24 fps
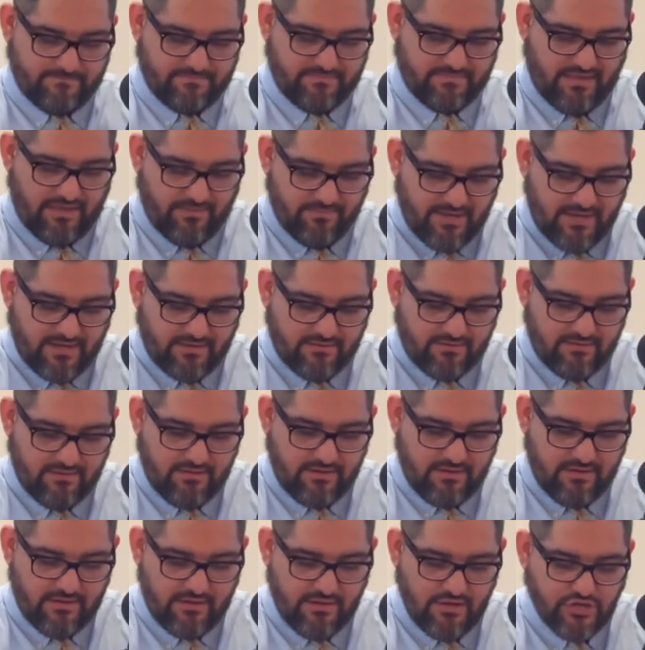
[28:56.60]
Amen?
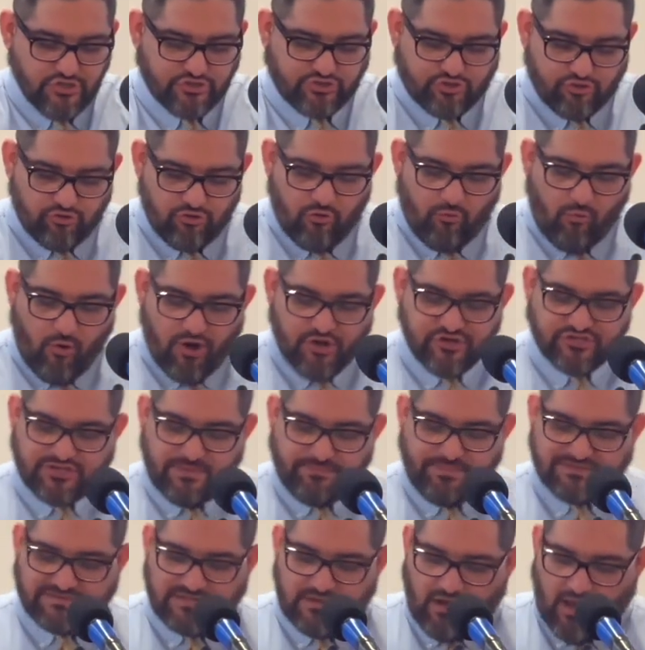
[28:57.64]
True
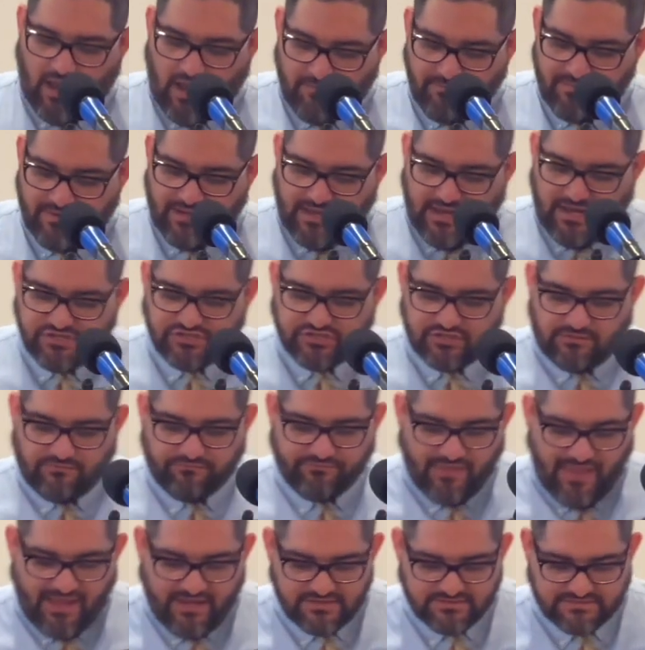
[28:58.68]
worship is a combination of
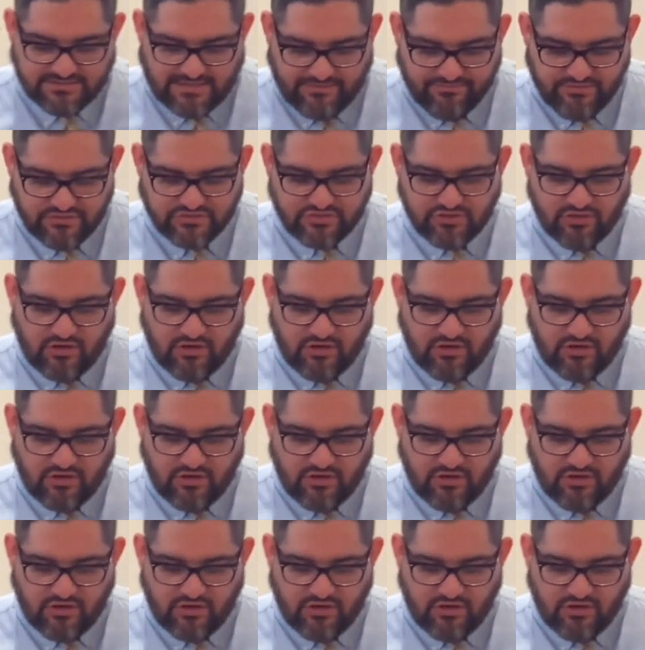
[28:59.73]
thanksgiving to